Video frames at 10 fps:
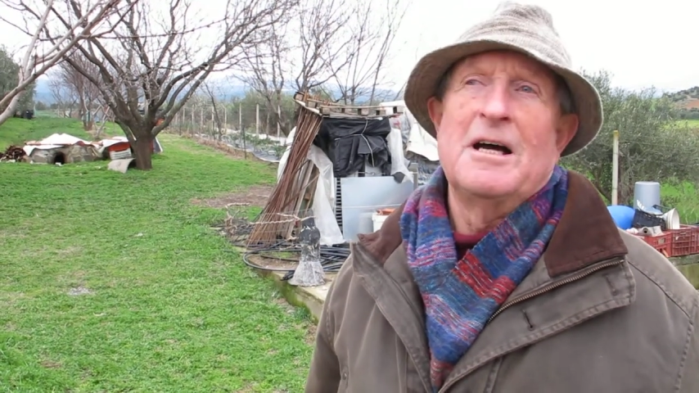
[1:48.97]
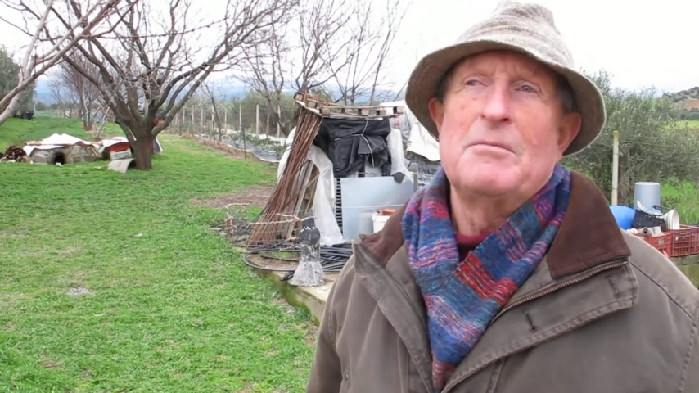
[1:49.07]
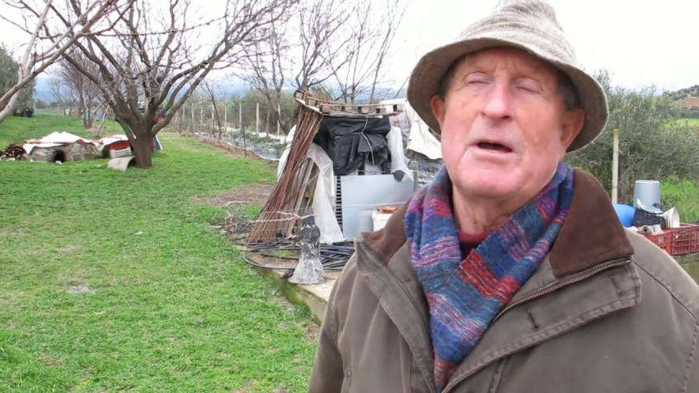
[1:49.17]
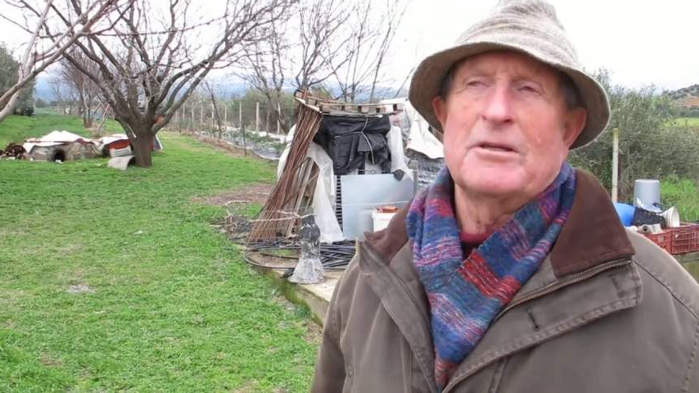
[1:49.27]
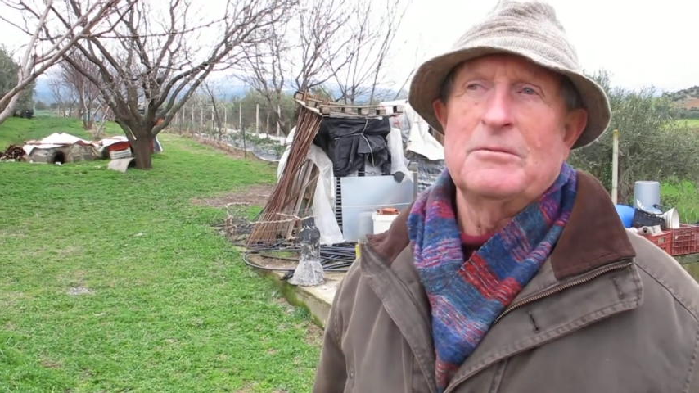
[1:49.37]

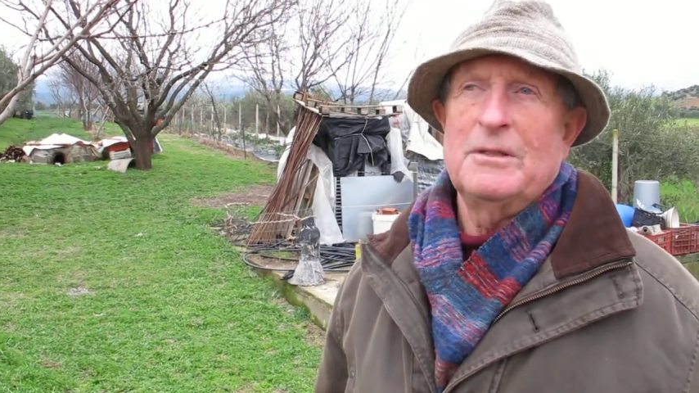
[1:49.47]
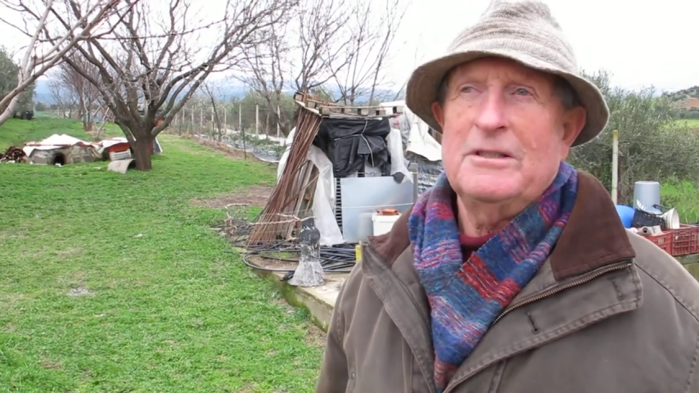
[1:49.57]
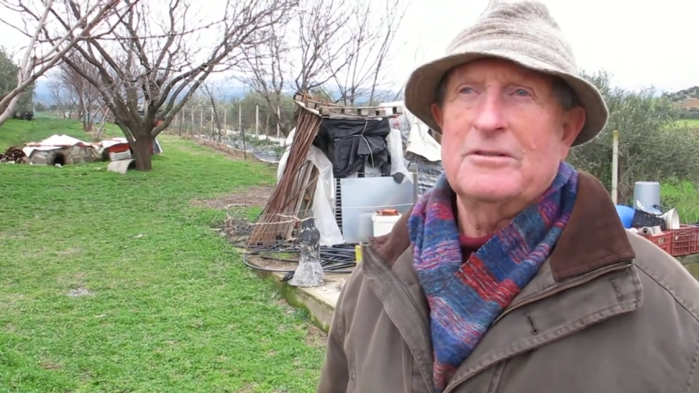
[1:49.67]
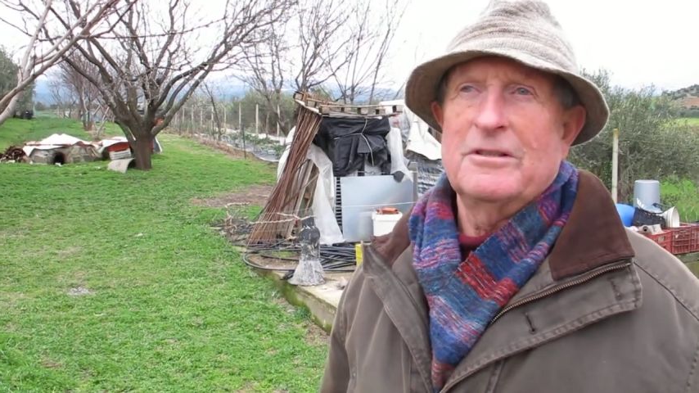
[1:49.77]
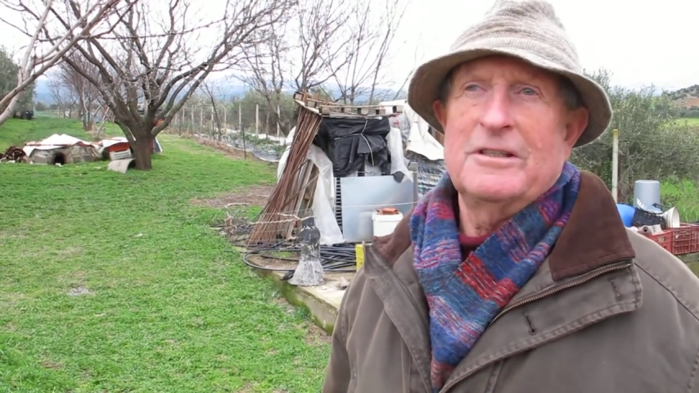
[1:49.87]
about 1
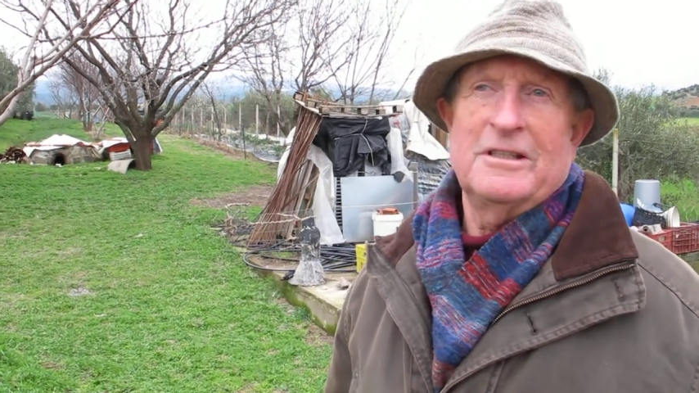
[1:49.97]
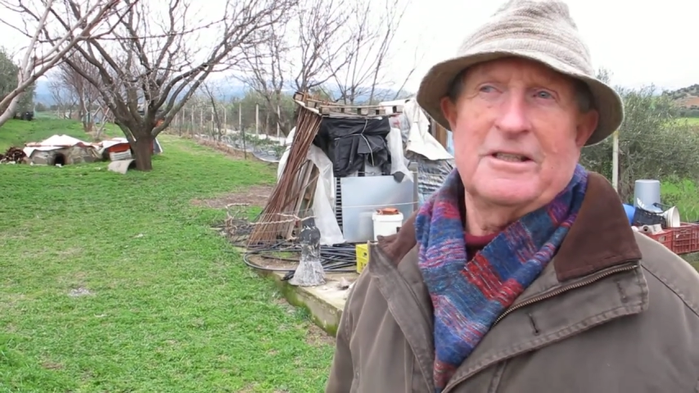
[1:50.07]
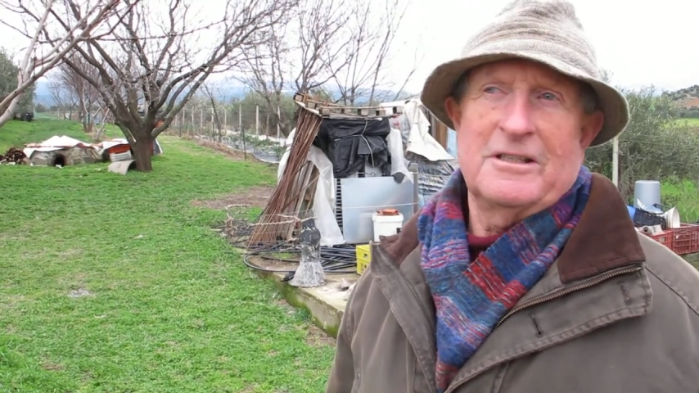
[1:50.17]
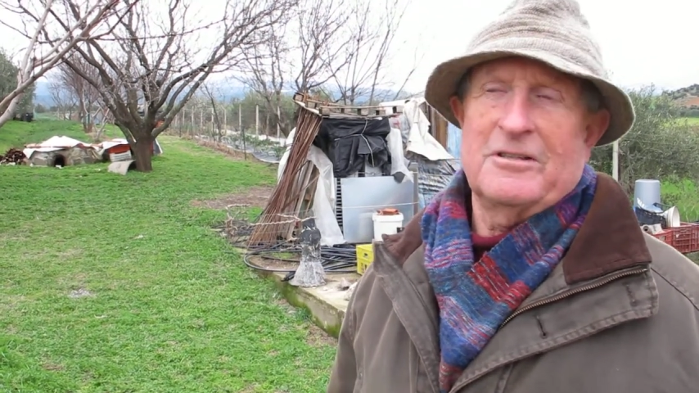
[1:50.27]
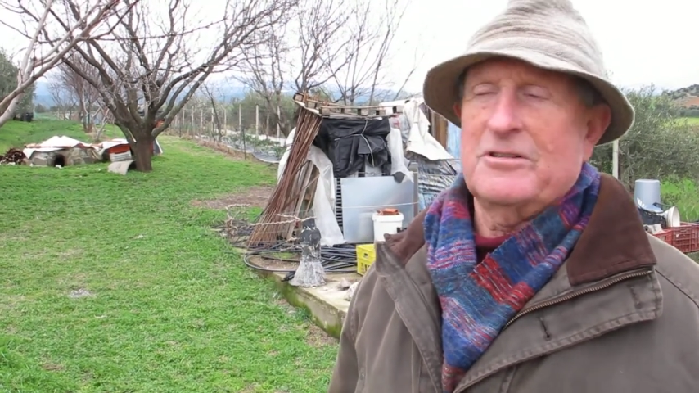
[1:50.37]
meter a
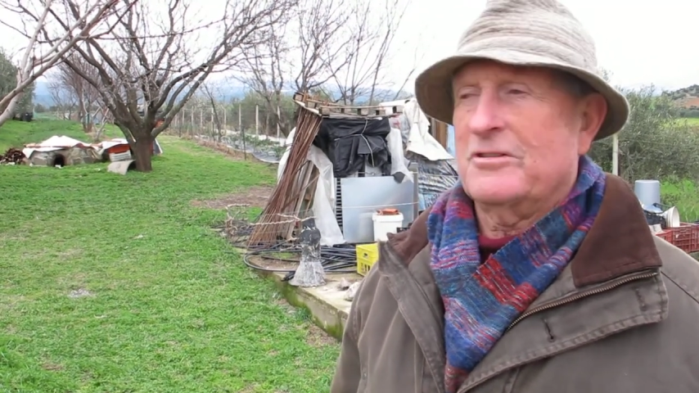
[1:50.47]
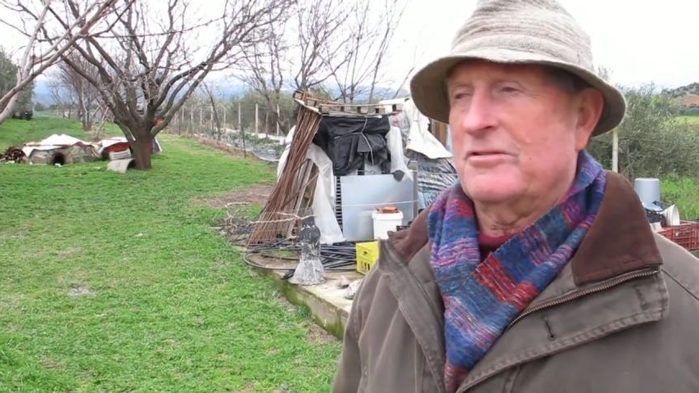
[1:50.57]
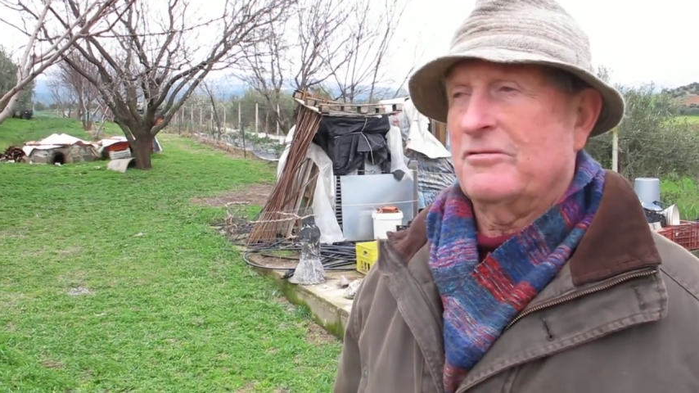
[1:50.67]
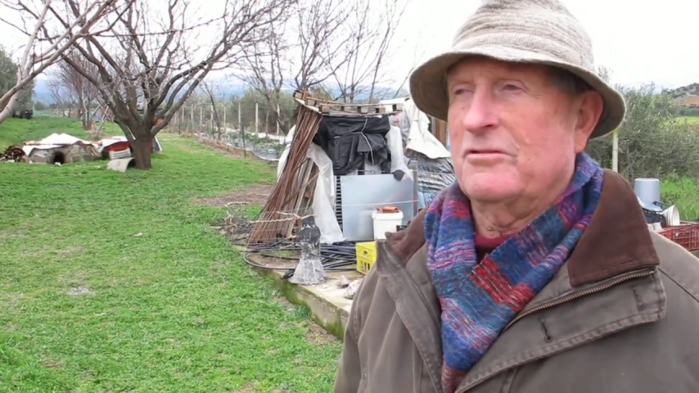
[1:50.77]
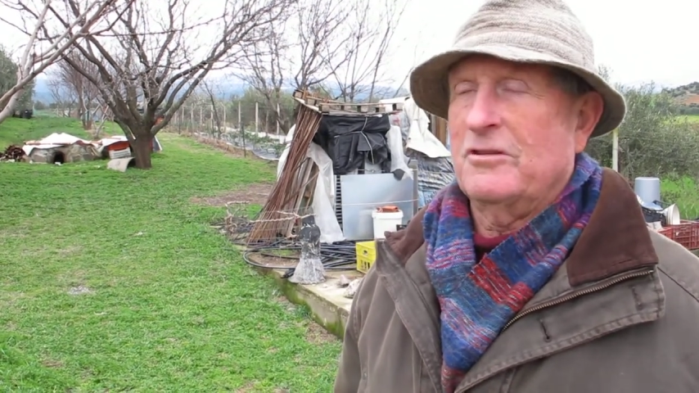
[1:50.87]
year
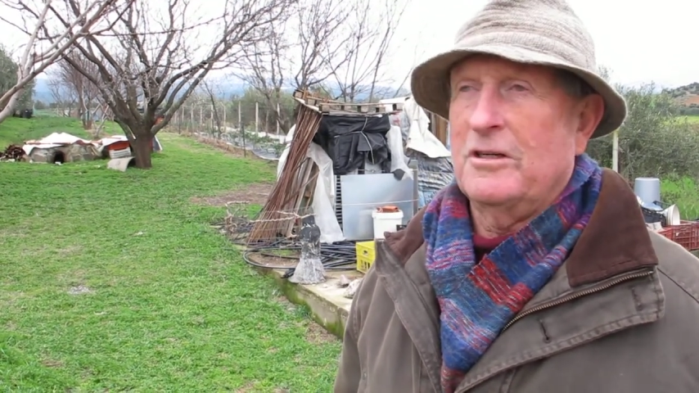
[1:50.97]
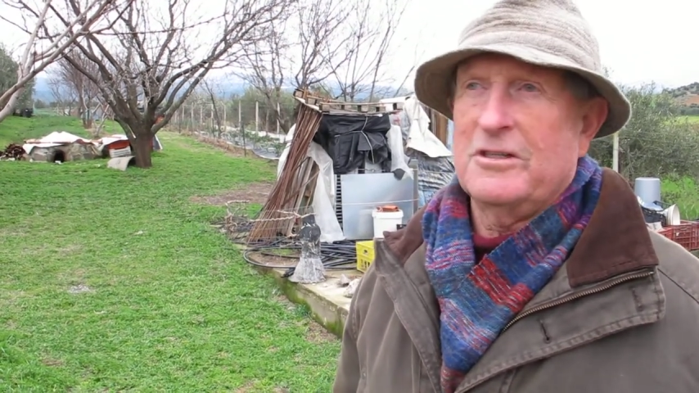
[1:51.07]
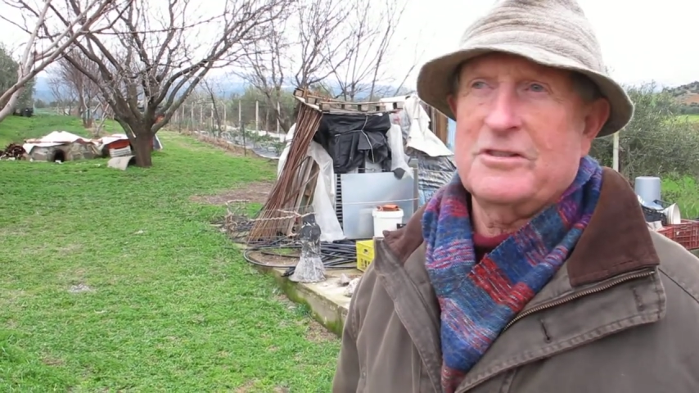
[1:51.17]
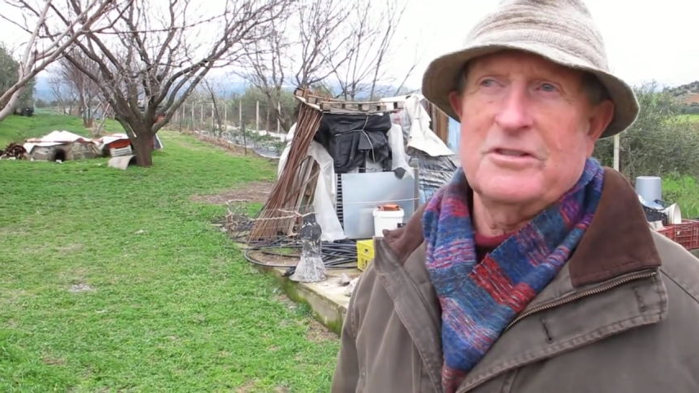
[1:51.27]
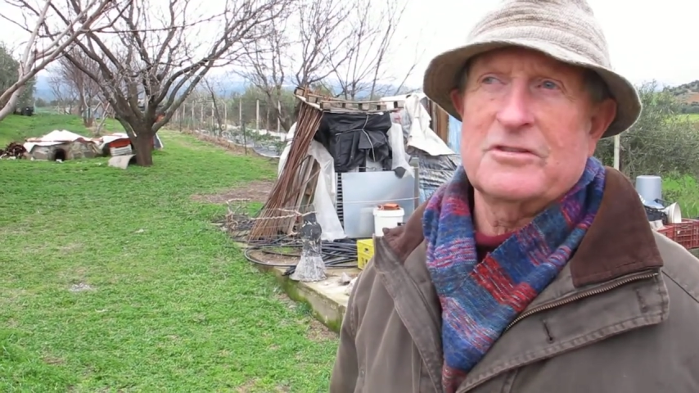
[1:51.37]

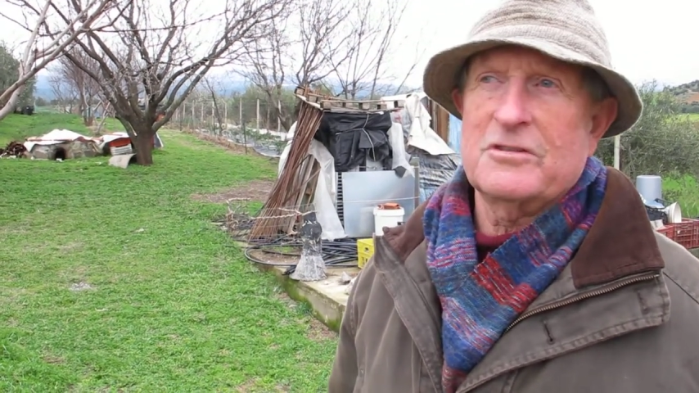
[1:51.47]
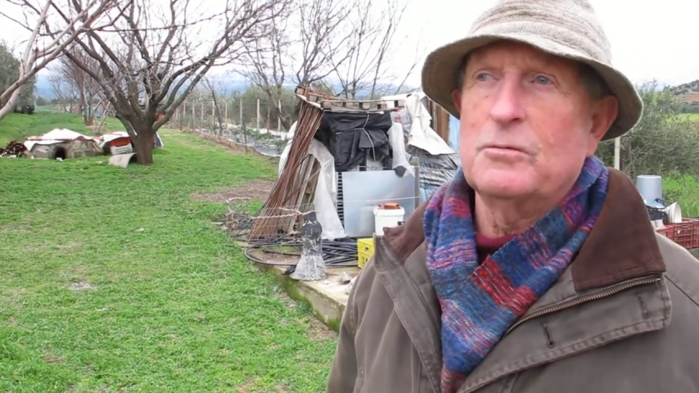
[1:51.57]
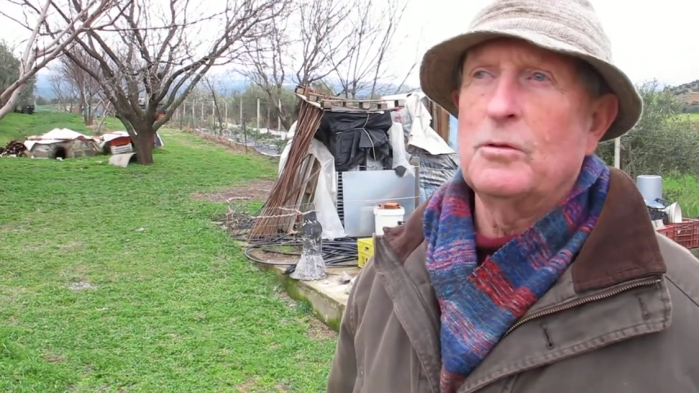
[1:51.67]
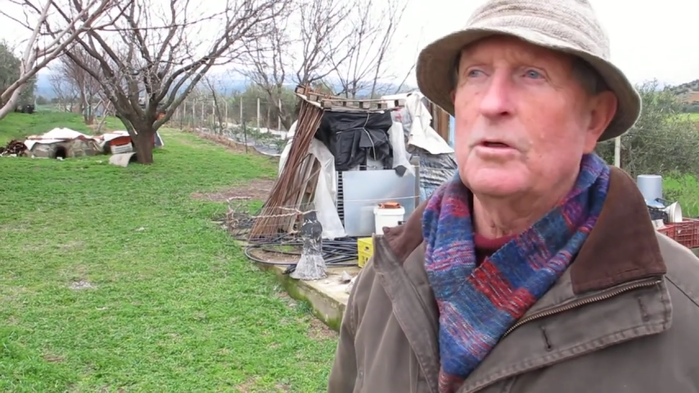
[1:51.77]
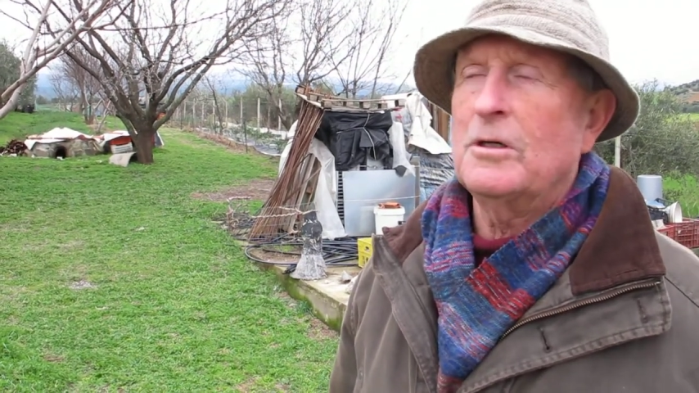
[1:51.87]
since the
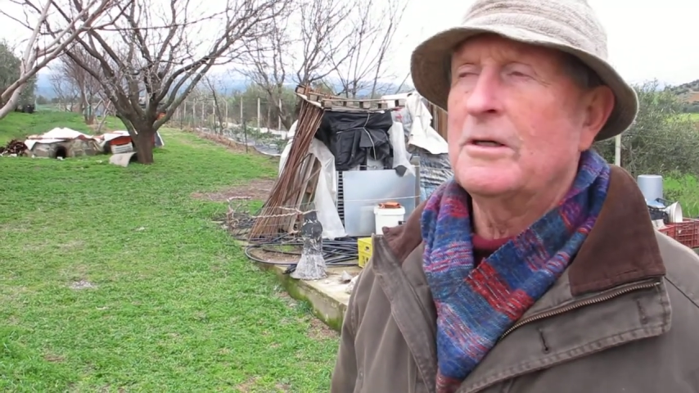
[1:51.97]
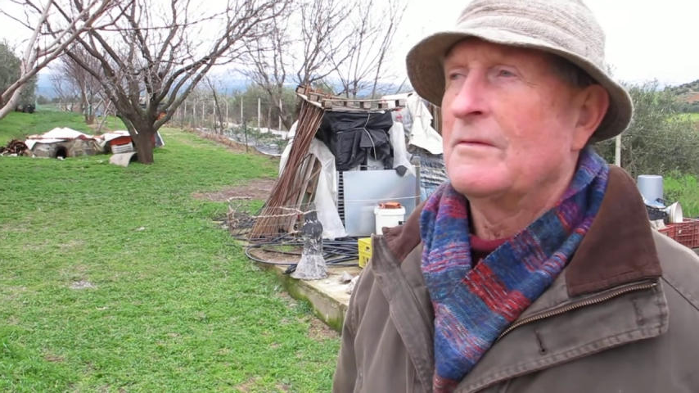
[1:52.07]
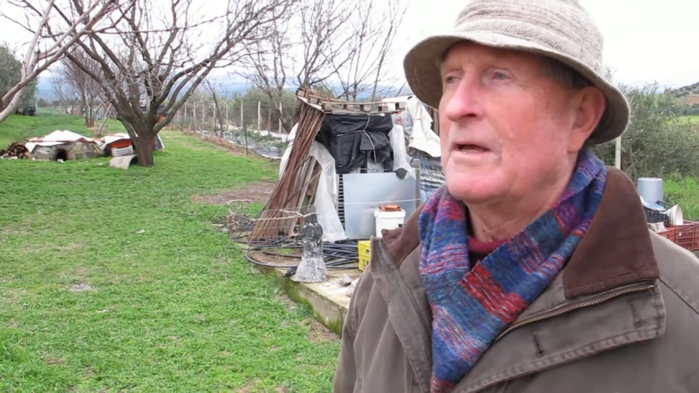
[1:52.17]
war,